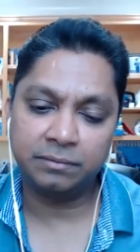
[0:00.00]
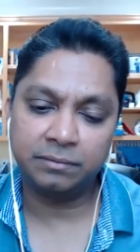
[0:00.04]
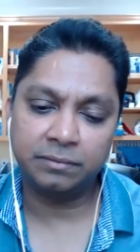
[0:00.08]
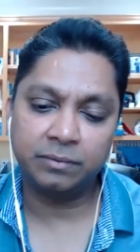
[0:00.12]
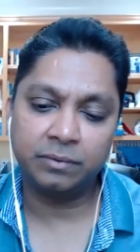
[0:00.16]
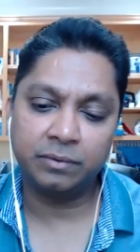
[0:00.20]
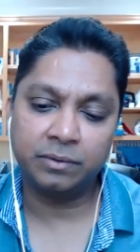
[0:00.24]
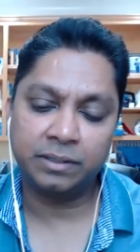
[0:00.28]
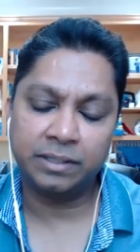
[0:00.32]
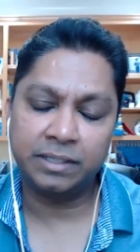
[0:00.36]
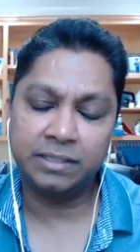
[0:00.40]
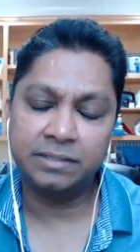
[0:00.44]

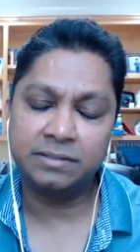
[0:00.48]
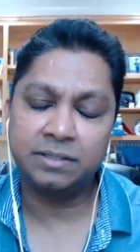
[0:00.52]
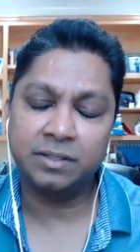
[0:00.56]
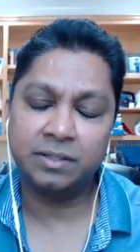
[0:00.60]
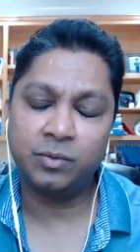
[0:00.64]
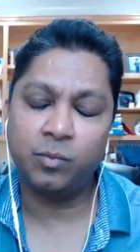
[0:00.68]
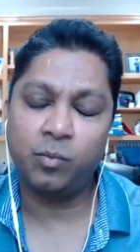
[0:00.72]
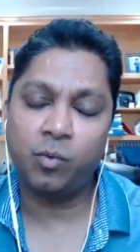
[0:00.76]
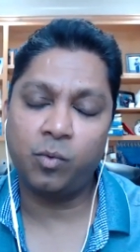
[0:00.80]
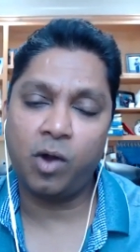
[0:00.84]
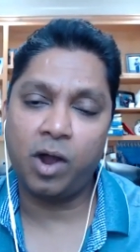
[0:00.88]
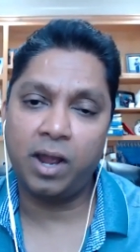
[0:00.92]

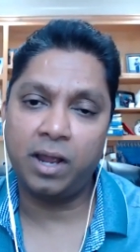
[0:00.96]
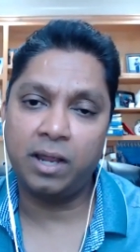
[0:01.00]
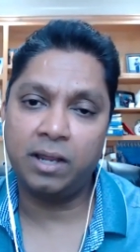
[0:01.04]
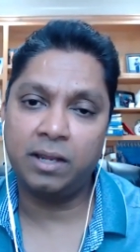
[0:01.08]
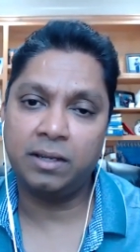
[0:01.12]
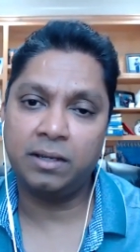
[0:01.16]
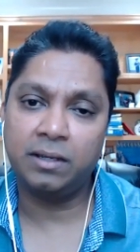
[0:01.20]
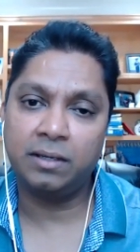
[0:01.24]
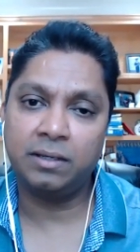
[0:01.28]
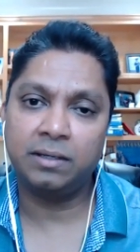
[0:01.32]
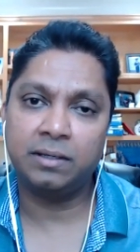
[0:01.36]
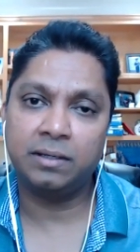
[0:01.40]
reason
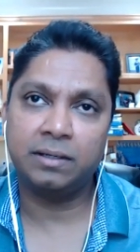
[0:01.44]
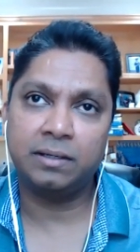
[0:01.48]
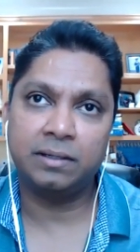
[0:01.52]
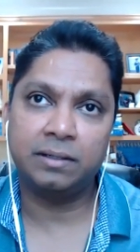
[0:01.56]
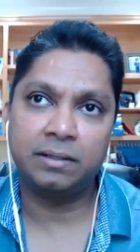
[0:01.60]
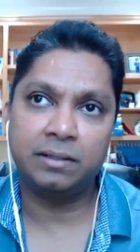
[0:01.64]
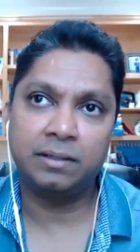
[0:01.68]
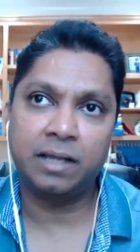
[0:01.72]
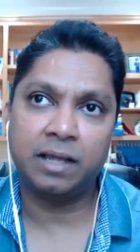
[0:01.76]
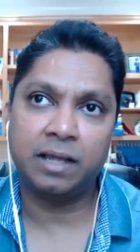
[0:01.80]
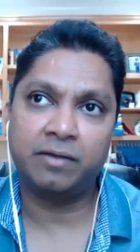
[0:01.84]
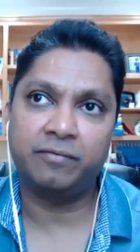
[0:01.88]
why
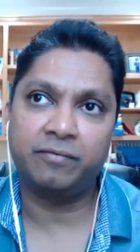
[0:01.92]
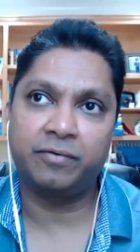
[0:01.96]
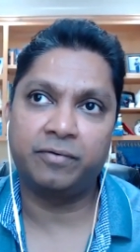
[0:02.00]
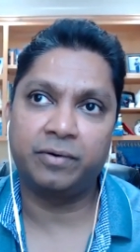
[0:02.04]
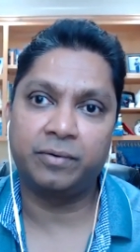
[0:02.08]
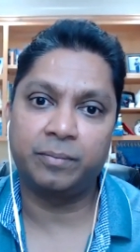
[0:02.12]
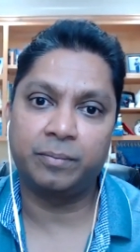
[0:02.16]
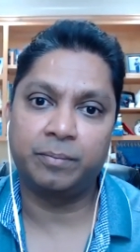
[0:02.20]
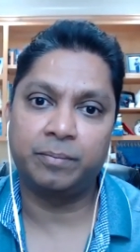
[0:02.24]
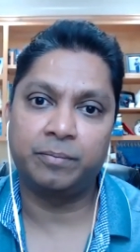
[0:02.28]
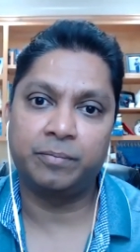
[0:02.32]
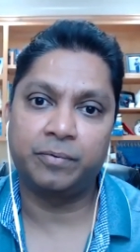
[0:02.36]
like
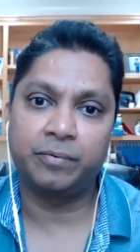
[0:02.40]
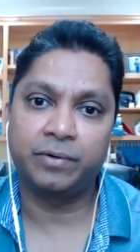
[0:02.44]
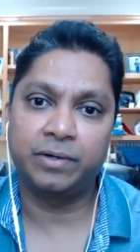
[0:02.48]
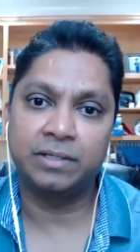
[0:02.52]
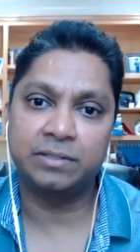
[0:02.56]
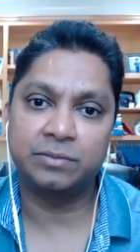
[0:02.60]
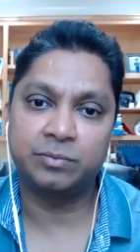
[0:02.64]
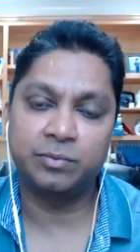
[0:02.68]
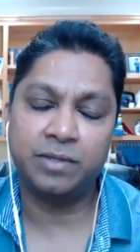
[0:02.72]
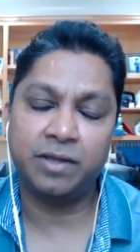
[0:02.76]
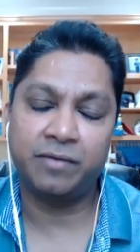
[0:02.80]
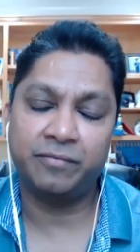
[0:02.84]
for for
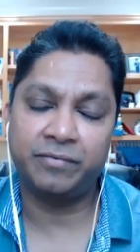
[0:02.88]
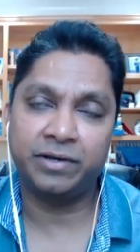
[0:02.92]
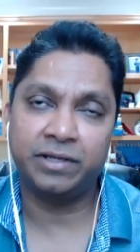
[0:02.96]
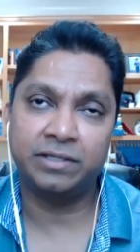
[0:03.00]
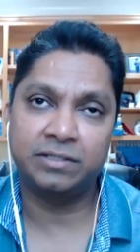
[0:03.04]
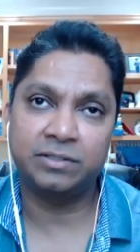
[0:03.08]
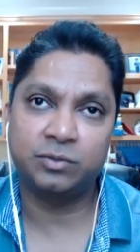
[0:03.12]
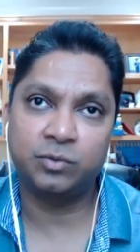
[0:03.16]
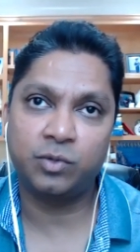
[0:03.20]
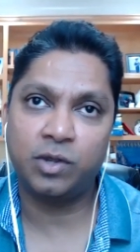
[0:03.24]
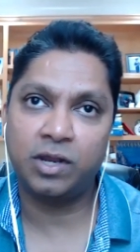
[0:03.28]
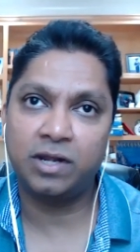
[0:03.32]
us we have
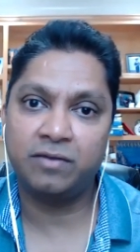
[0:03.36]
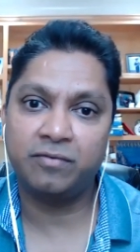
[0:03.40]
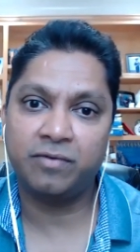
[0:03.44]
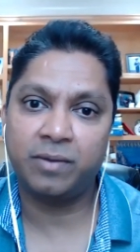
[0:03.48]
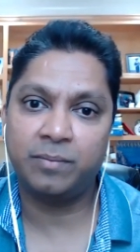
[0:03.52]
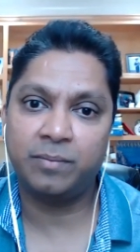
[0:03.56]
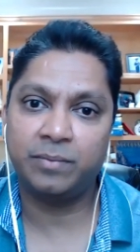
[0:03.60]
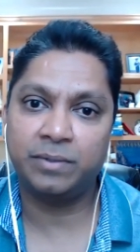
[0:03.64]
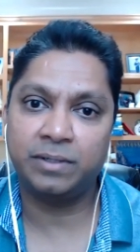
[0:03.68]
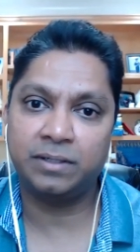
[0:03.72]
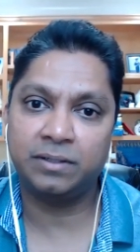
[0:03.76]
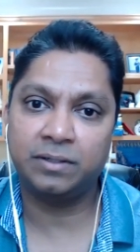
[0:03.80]
raised 25
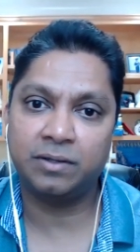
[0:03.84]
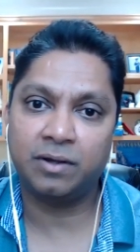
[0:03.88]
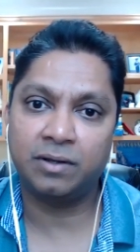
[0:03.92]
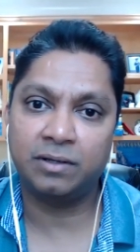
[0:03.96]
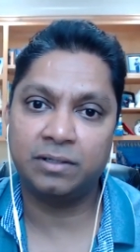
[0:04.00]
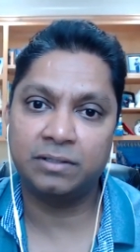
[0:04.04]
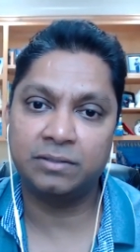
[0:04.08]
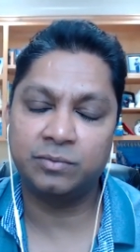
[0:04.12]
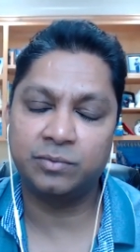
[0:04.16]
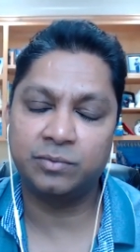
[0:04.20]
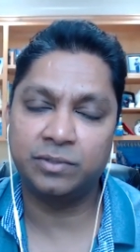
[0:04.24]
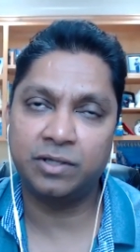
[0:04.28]
million
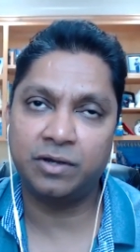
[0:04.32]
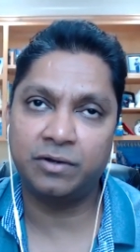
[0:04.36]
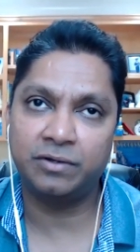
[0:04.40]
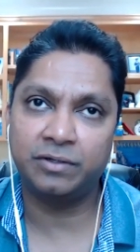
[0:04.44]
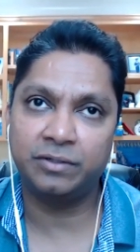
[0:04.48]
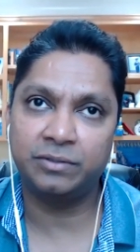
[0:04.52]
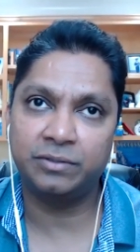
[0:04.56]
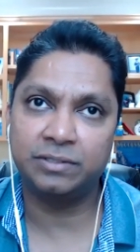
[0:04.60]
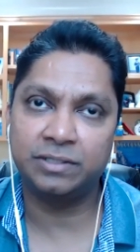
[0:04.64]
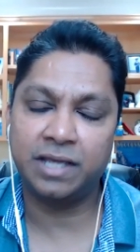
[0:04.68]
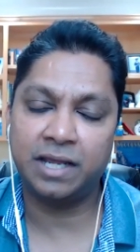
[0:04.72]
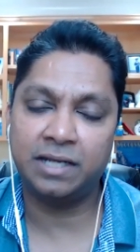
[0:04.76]
dollars without
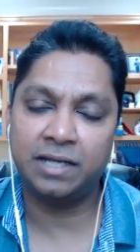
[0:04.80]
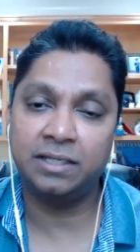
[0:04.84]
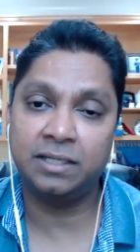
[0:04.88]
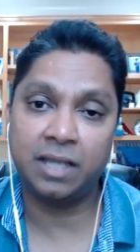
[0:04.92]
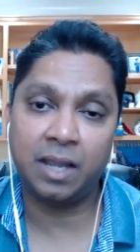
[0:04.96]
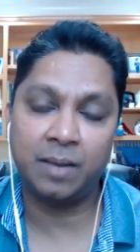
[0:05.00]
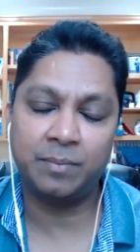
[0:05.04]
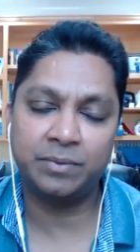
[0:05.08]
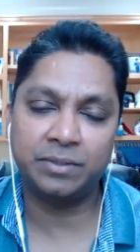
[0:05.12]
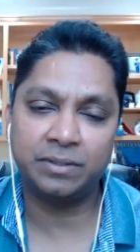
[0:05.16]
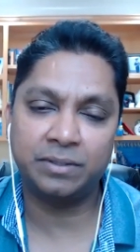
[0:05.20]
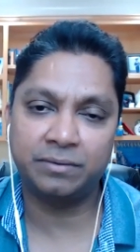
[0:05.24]
using any
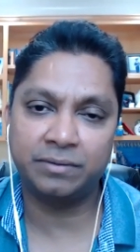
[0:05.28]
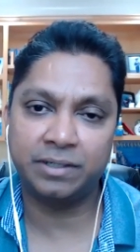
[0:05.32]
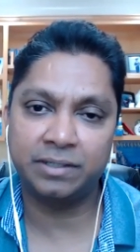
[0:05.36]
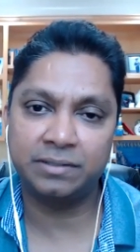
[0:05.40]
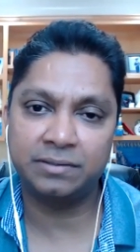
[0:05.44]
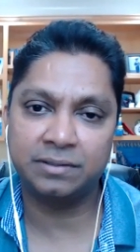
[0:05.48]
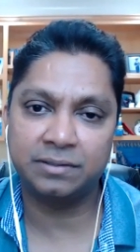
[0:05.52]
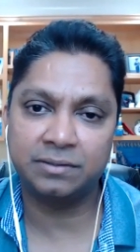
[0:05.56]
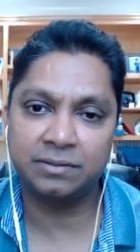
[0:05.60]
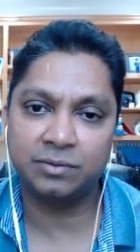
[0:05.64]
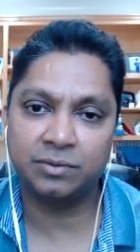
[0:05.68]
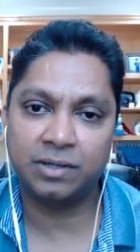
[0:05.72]
capital
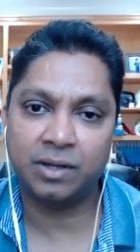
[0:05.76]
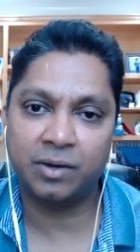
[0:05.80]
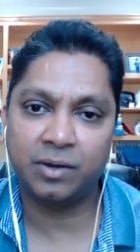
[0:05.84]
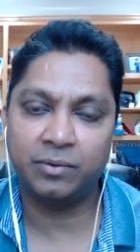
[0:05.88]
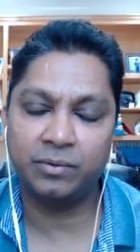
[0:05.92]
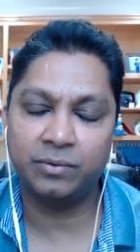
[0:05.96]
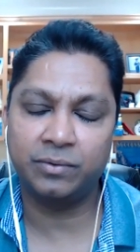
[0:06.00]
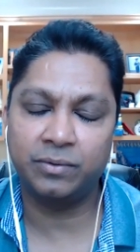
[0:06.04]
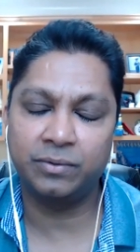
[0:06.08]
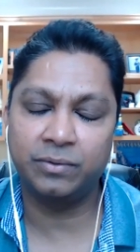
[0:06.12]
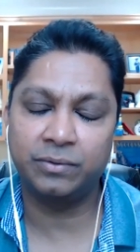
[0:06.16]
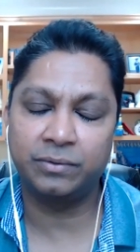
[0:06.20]
raises on our
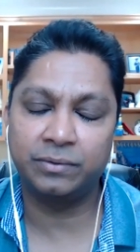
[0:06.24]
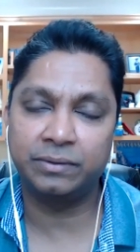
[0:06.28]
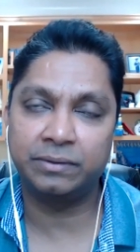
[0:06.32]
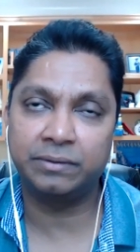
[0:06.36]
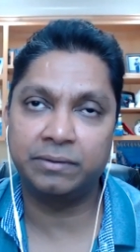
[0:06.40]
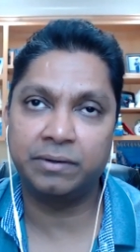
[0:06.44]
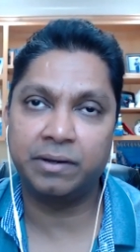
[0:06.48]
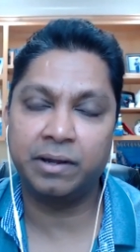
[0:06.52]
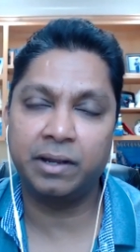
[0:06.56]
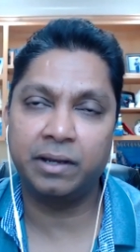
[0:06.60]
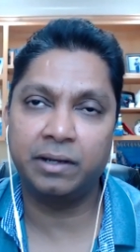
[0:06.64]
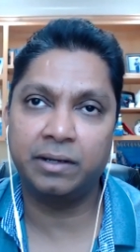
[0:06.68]
own
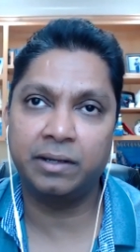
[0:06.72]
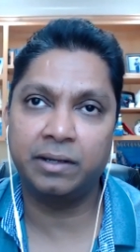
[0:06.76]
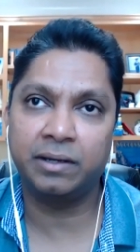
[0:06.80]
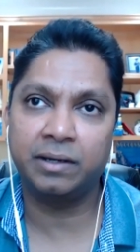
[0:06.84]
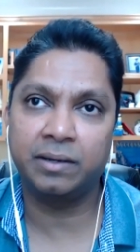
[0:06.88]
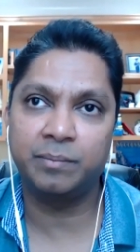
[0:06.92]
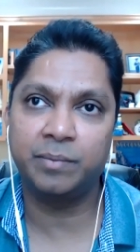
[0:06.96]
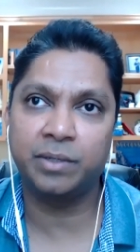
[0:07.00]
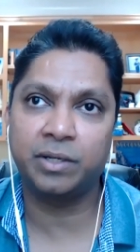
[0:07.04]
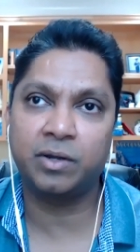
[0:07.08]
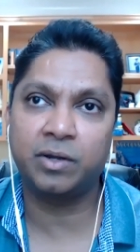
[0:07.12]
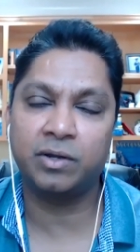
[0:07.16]
right uh,
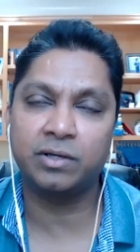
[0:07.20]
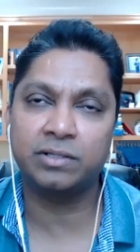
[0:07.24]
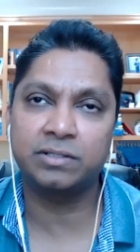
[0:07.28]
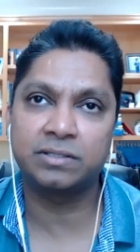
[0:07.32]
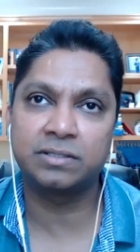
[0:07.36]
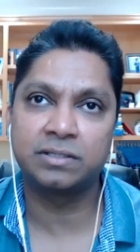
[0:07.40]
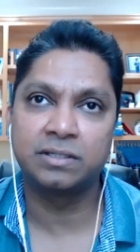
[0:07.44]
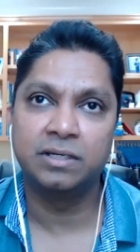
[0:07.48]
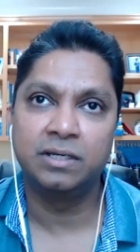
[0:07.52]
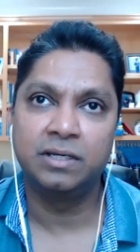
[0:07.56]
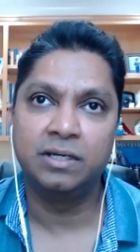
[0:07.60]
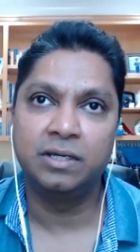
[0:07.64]
because